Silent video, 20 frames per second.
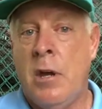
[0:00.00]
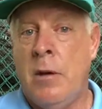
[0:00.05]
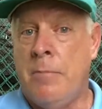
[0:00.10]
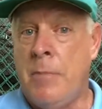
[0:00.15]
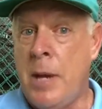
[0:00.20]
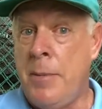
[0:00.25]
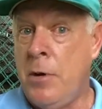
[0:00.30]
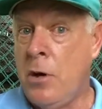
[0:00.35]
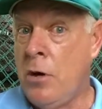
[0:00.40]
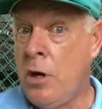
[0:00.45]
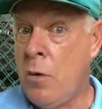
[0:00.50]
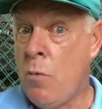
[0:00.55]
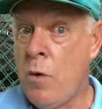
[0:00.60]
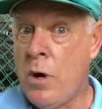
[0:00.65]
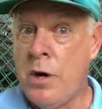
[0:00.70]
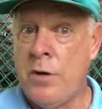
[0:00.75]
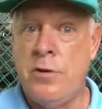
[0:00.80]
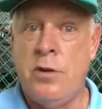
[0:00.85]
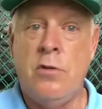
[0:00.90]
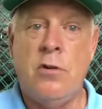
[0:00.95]
Maybe only 1
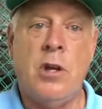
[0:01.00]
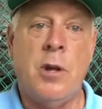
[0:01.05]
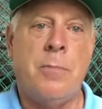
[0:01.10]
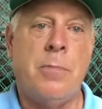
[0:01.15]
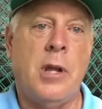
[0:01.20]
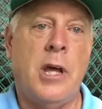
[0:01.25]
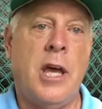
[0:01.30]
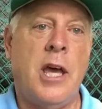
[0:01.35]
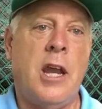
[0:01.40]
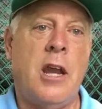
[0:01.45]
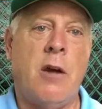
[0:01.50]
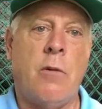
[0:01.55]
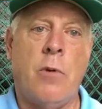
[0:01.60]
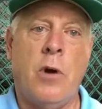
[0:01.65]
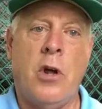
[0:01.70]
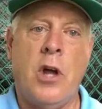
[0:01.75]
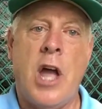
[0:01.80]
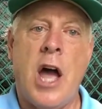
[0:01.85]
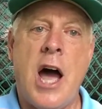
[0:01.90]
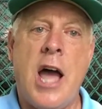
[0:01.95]
or 2 can play it at a
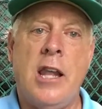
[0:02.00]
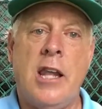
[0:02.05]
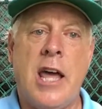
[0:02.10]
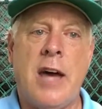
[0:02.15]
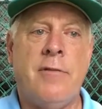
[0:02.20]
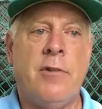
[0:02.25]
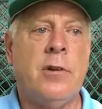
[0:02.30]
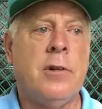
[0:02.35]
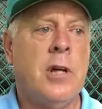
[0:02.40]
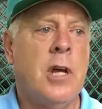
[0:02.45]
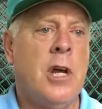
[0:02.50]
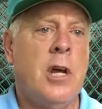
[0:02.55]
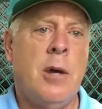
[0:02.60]
really high level,